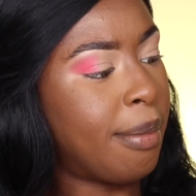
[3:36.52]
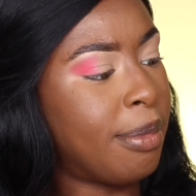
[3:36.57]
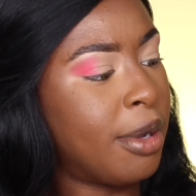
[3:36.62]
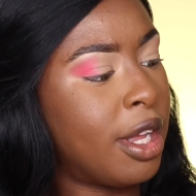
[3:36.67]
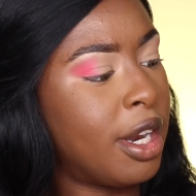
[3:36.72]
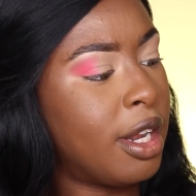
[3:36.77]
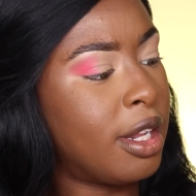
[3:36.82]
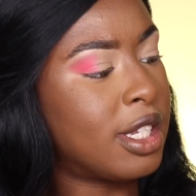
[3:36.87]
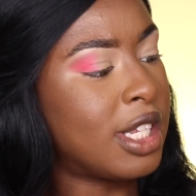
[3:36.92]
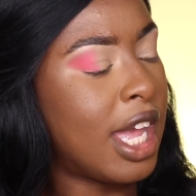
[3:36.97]
I'm
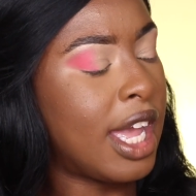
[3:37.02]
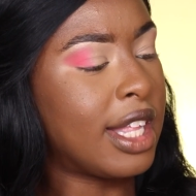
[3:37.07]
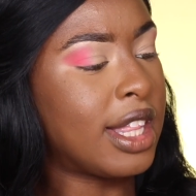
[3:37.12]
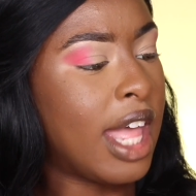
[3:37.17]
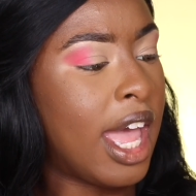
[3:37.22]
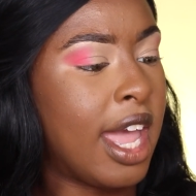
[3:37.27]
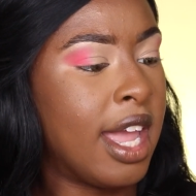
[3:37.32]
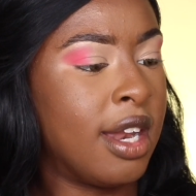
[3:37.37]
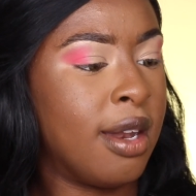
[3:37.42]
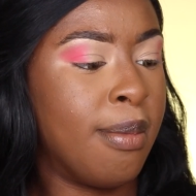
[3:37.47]
gonna take
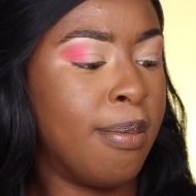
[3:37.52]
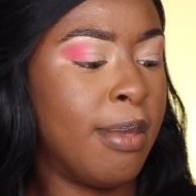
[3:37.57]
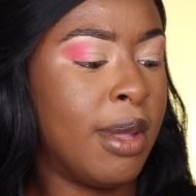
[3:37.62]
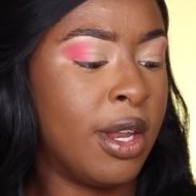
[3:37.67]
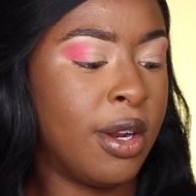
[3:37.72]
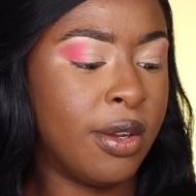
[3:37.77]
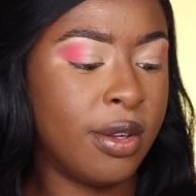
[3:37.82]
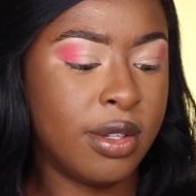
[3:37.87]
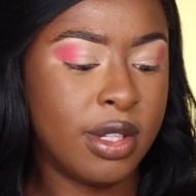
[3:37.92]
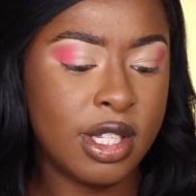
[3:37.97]
that in the
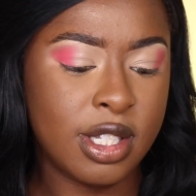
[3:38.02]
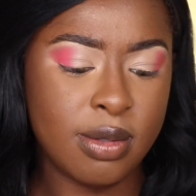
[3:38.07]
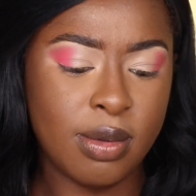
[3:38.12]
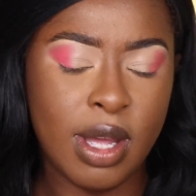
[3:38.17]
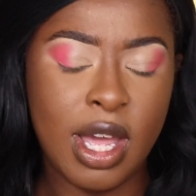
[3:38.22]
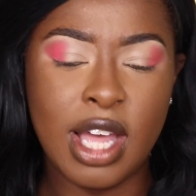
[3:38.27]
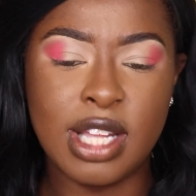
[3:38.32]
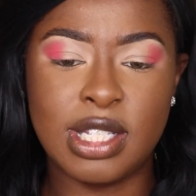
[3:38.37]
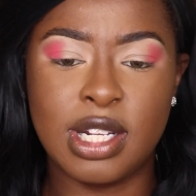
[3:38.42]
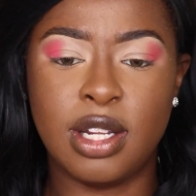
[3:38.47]
middle. This
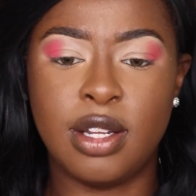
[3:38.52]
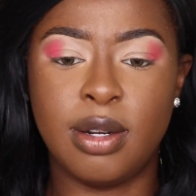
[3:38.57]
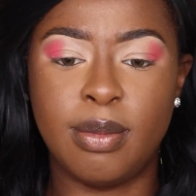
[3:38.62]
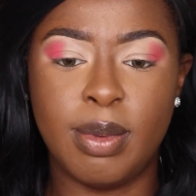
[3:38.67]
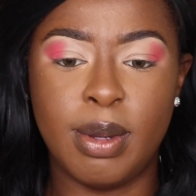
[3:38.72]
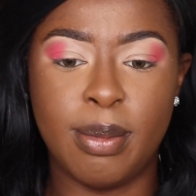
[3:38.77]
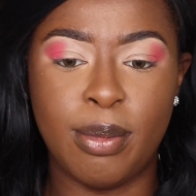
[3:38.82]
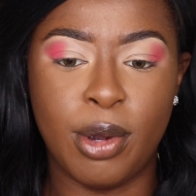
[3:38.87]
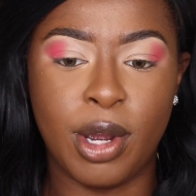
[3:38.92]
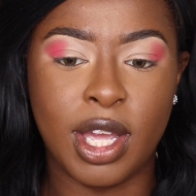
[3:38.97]
one has a little
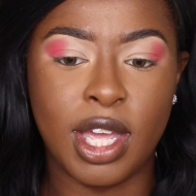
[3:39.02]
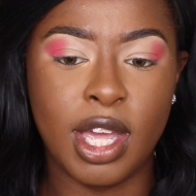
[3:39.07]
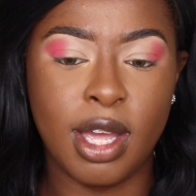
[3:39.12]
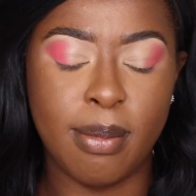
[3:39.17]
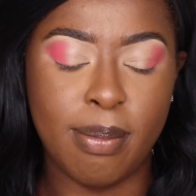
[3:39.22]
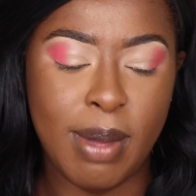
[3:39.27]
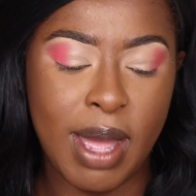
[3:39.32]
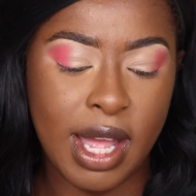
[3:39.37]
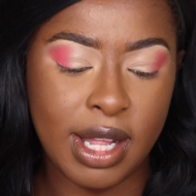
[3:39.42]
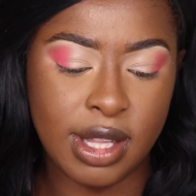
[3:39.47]
bit more
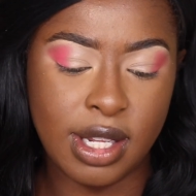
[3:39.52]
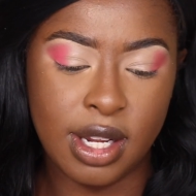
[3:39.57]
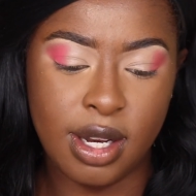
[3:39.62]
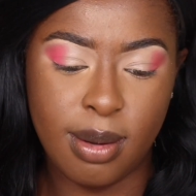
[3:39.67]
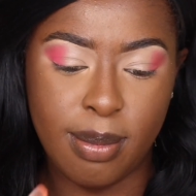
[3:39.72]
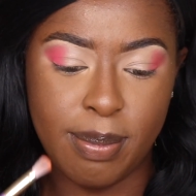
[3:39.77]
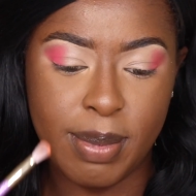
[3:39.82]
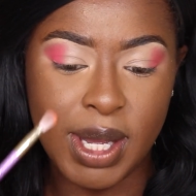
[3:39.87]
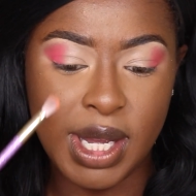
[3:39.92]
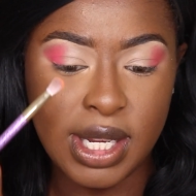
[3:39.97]
kickback
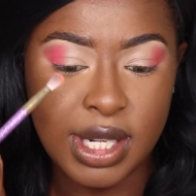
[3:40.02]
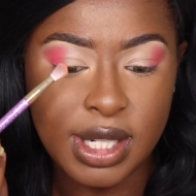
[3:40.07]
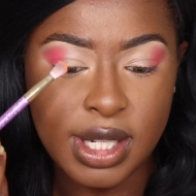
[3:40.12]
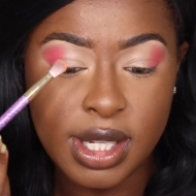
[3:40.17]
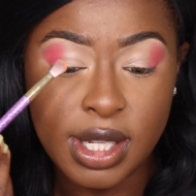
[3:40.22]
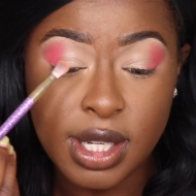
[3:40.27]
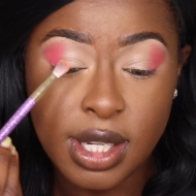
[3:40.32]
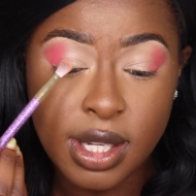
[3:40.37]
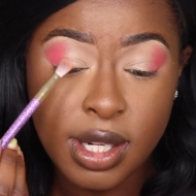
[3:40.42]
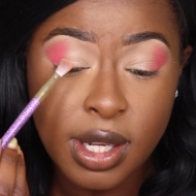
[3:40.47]
than the pink
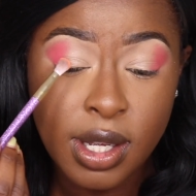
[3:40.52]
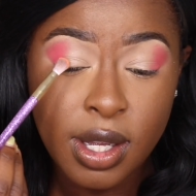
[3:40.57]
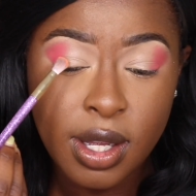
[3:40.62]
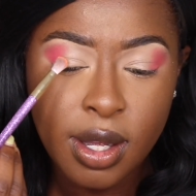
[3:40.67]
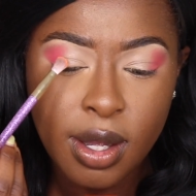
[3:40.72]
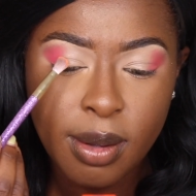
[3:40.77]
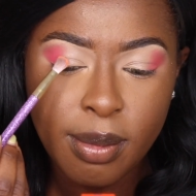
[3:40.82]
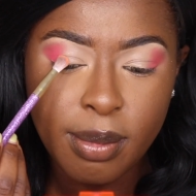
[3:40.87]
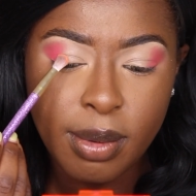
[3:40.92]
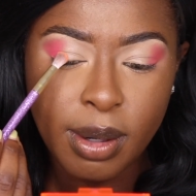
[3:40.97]
did,
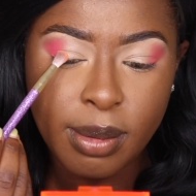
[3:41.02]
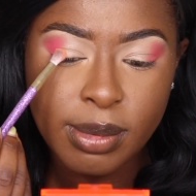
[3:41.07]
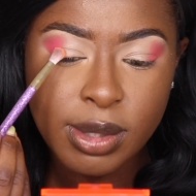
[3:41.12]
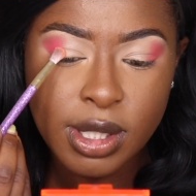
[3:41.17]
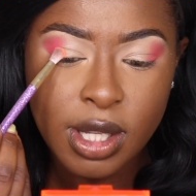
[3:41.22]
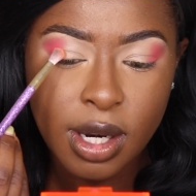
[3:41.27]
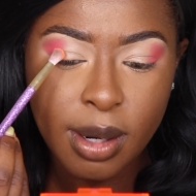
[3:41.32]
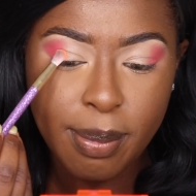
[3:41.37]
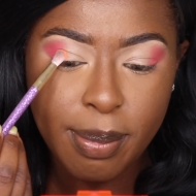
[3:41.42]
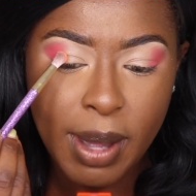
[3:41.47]
but I'm
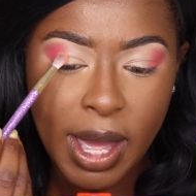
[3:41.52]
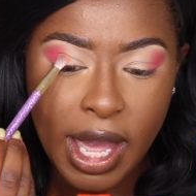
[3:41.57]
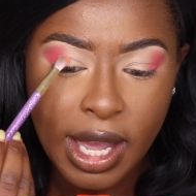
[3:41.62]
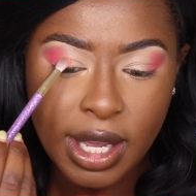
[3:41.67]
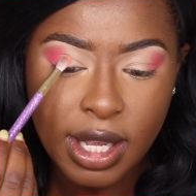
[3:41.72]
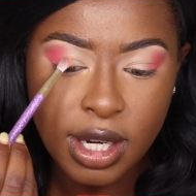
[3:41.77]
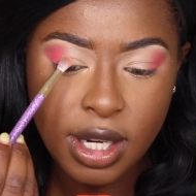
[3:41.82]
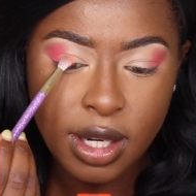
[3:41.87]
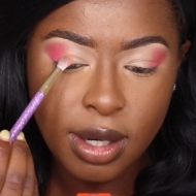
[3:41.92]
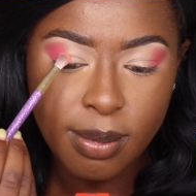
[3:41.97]
just gonna
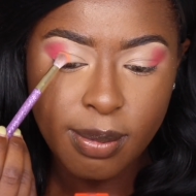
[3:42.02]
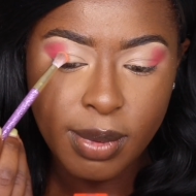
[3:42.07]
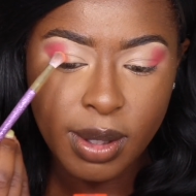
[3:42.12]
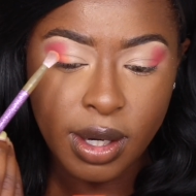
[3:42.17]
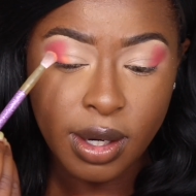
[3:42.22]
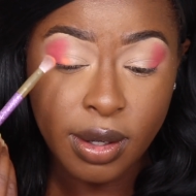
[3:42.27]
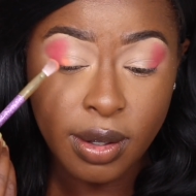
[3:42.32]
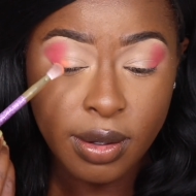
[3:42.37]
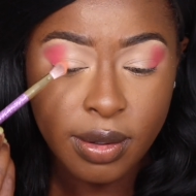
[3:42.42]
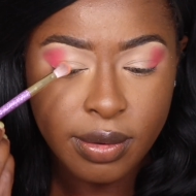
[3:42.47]
pack it in the
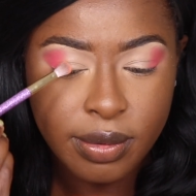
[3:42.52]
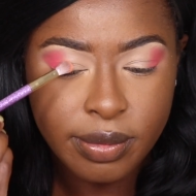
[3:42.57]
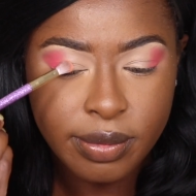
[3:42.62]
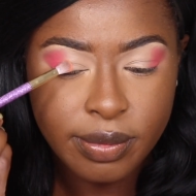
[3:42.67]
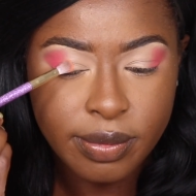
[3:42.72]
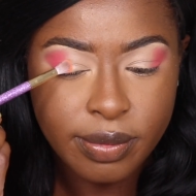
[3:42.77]
middle.